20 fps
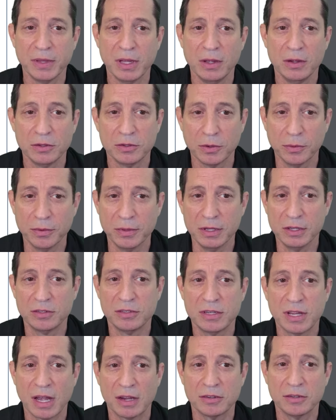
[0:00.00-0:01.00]
So in this
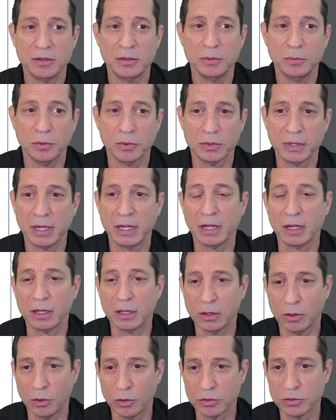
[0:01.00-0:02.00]
section, we'll take a
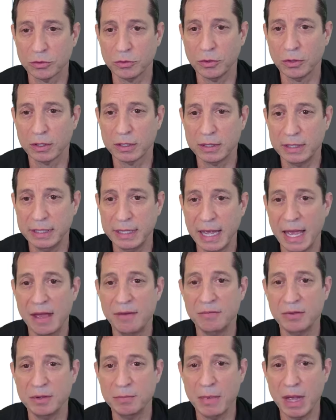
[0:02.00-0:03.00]
closer look at the
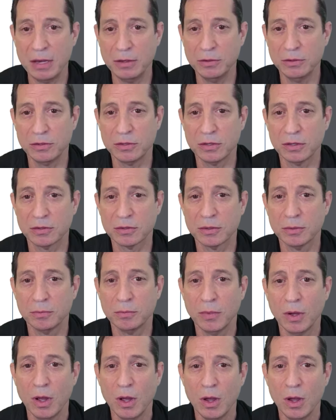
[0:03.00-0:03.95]
MB menu system,